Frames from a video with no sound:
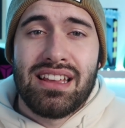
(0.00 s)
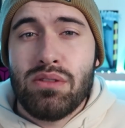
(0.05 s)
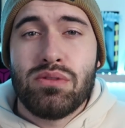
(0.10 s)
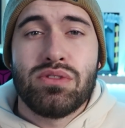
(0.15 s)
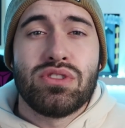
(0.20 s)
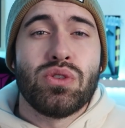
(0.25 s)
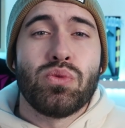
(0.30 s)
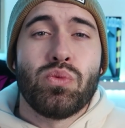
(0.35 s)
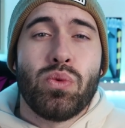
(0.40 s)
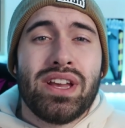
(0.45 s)
It
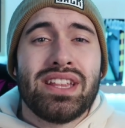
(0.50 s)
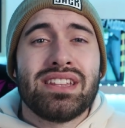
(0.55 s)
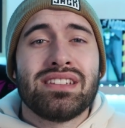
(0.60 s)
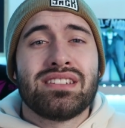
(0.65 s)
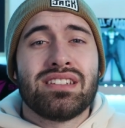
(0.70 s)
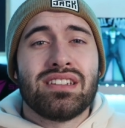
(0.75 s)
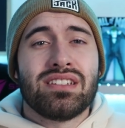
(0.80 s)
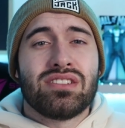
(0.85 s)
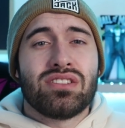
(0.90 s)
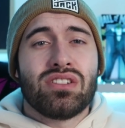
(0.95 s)
was the
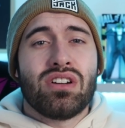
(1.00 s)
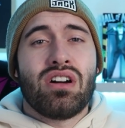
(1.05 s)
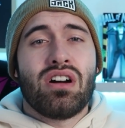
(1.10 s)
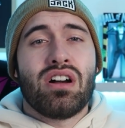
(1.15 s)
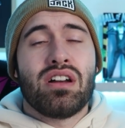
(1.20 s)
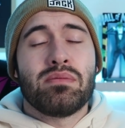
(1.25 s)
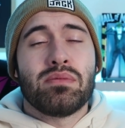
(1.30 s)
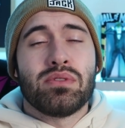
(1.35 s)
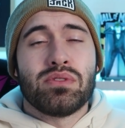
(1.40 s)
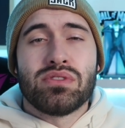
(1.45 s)
winter
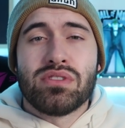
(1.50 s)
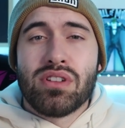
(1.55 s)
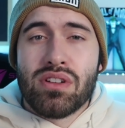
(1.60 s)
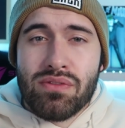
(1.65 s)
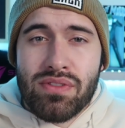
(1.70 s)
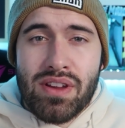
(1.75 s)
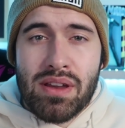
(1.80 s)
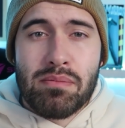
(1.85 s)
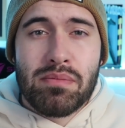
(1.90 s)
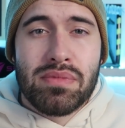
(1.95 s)
time, it was
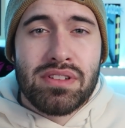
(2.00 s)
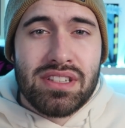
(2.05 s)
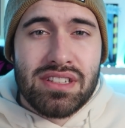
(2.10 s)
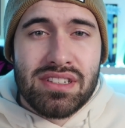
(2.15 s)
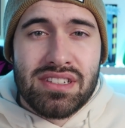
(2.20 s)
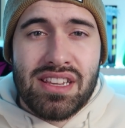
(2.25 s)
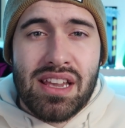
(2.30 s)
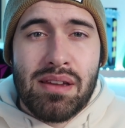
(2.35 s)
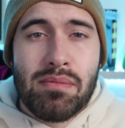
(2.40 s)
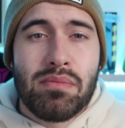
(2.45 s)
November,
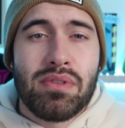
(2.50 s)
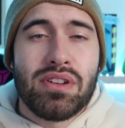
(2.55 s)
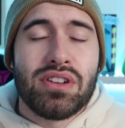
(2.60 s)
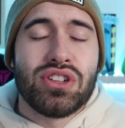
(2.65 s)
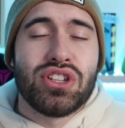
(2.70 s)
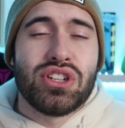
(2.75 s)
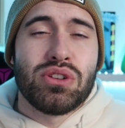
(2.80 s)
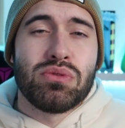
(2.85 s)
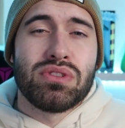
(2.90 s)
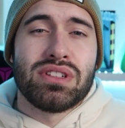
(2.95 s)
December,
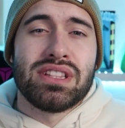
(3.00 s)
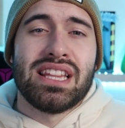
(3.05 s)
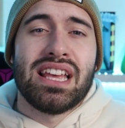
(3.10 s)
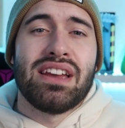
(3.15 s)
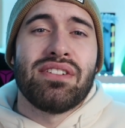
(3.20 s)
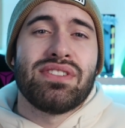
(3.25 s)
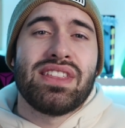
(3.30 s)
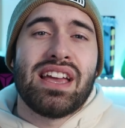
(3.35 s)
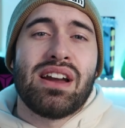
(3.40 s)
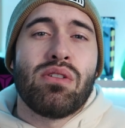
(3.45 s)
she was
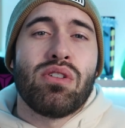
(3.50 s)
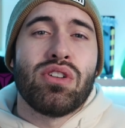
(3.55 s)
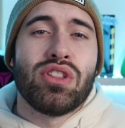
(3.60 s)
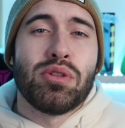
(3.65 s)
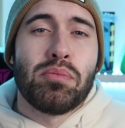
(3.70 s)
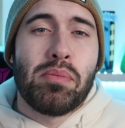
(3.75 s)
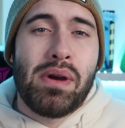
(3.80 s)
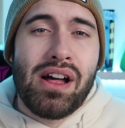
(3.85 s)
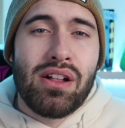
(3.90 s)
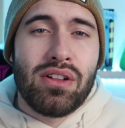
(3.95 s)
left out on
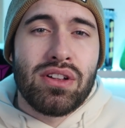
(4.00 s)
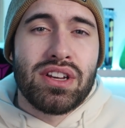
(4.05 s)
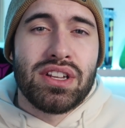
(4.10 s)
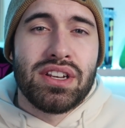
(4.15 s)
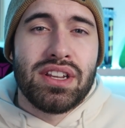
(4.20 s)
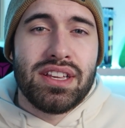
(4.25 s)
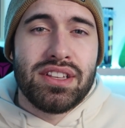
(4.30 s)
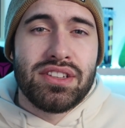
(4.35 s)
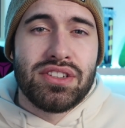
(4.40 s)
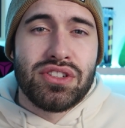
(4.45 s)
the
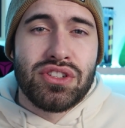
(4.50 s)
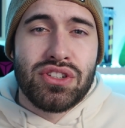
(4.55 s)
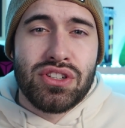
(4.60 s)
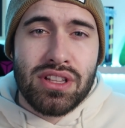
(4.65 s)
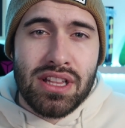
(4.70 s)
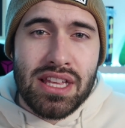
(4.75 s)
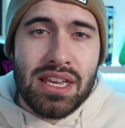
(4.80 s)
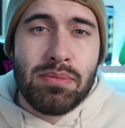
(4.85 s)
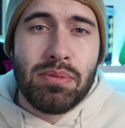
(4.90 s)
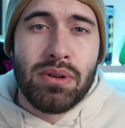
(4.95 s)
balcony to
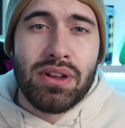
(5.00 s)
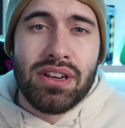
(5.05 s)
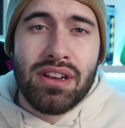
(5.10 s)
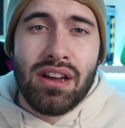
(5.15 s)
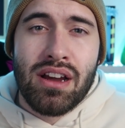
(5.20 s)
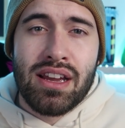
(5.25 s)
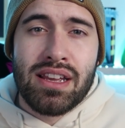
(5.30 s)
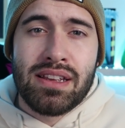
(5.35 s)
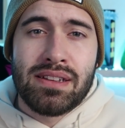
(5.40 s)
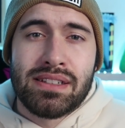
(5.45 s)
sleep at
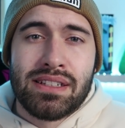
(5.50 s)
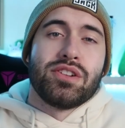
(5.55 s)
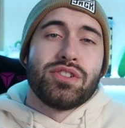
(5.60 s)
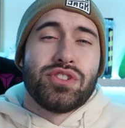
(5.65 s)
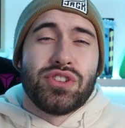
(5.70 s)
night.